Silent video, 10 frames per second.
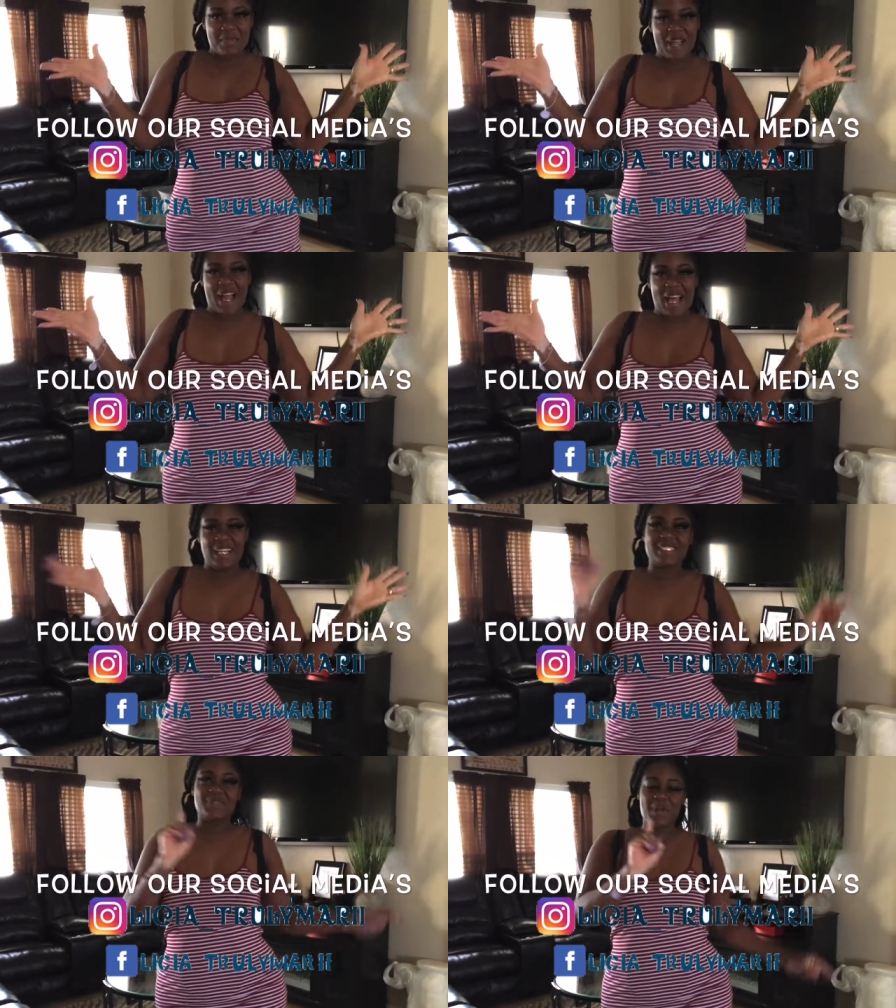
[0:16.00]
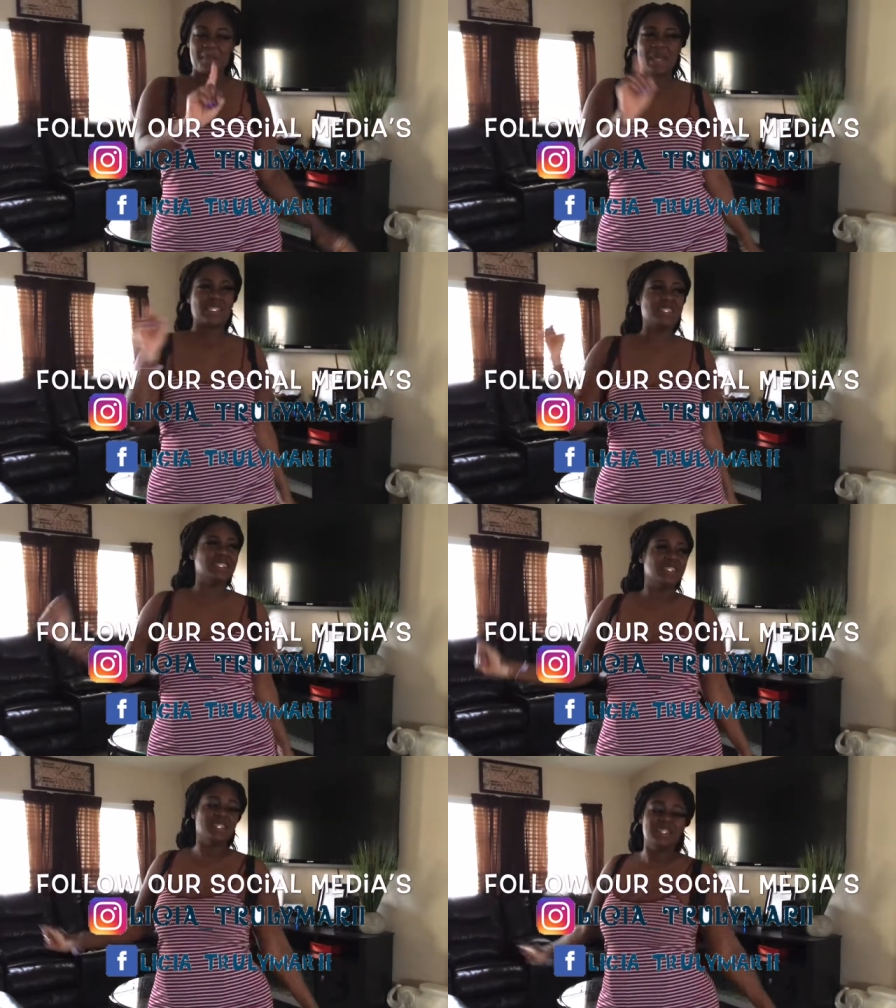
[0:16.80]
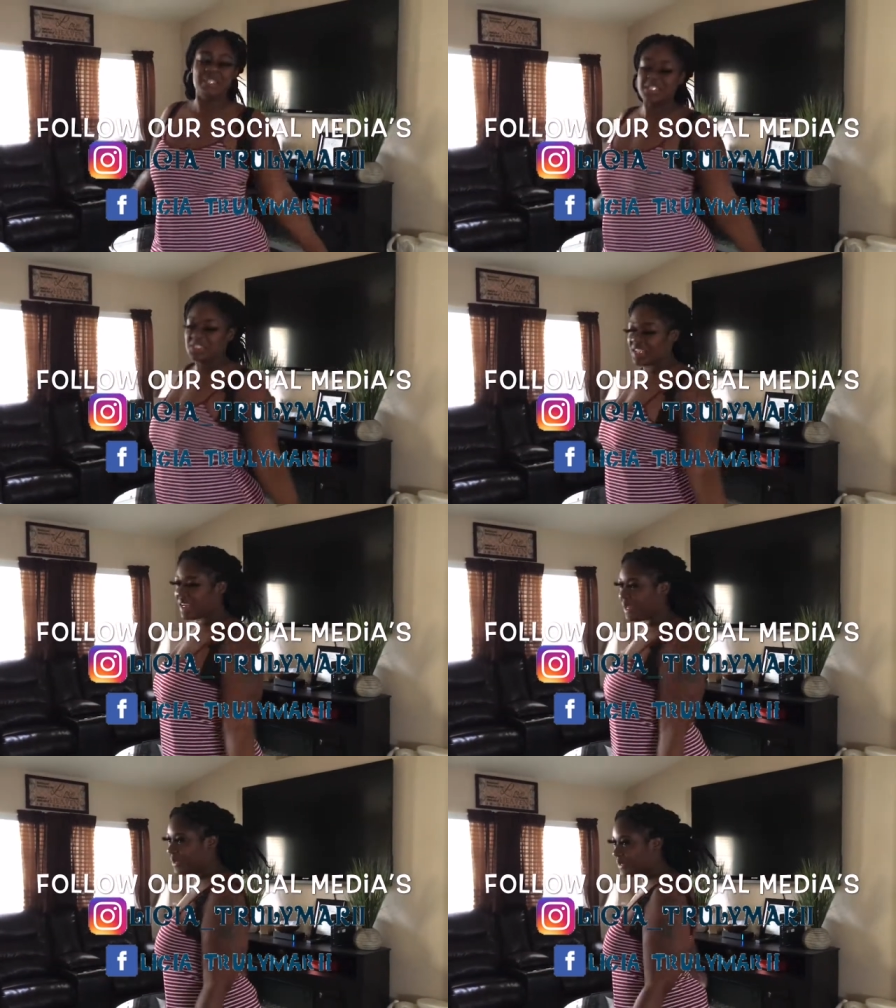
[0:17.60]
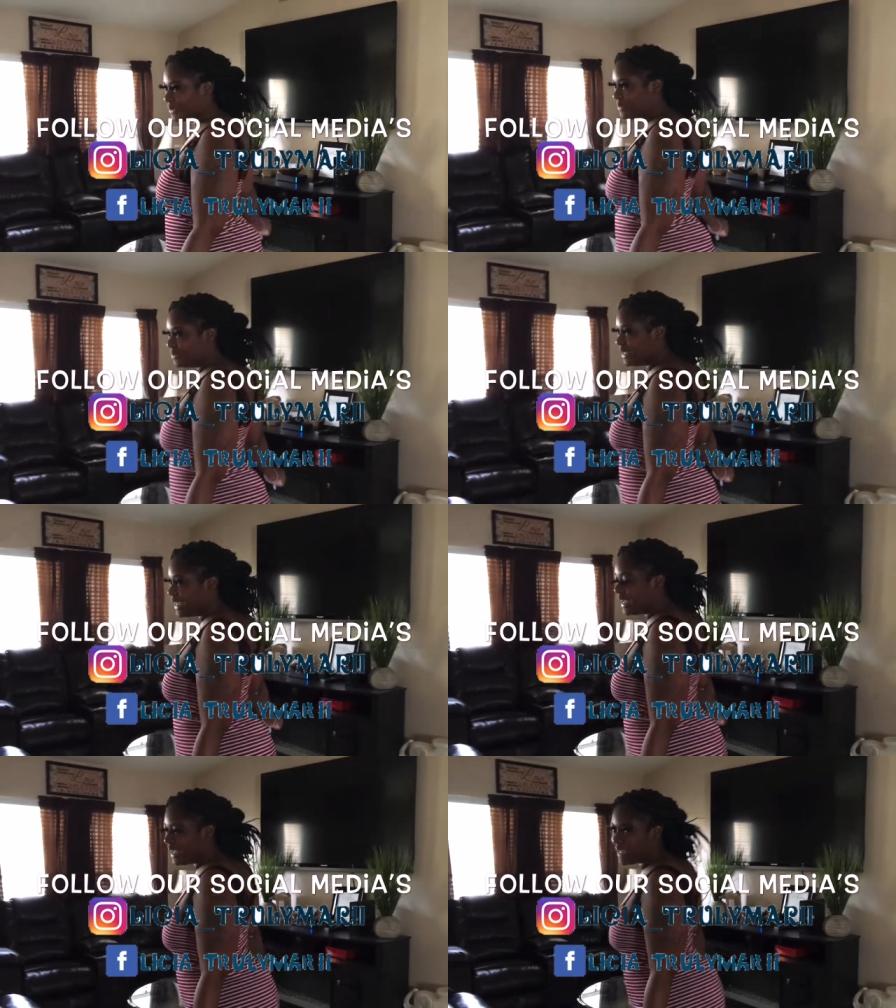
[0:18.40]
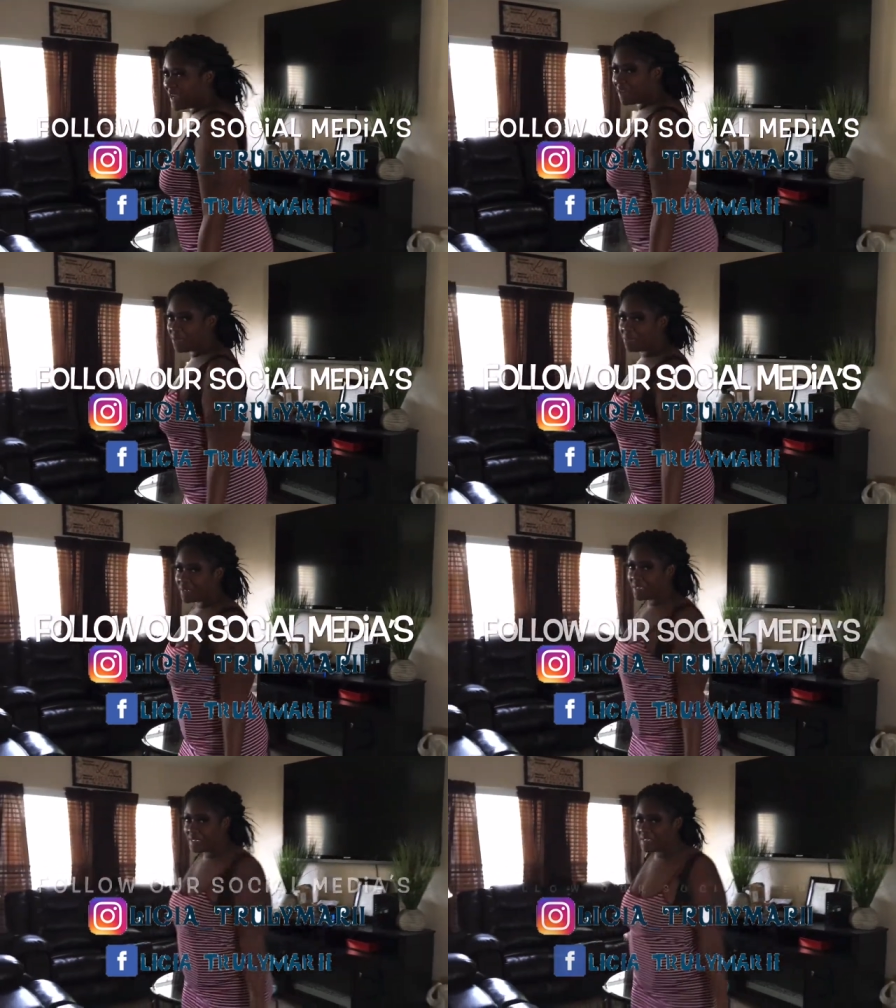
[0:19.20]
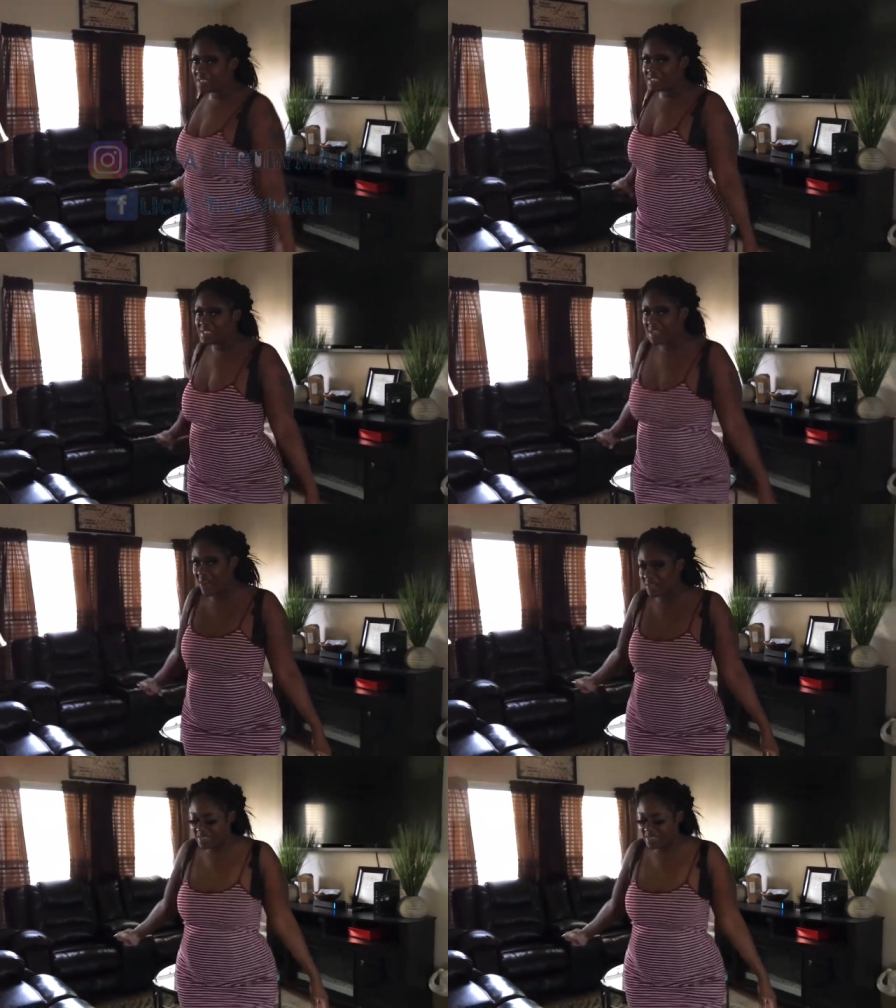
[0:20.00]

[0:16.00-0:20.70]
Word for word: guys welcome back to the channel and y'all know what it is y'all can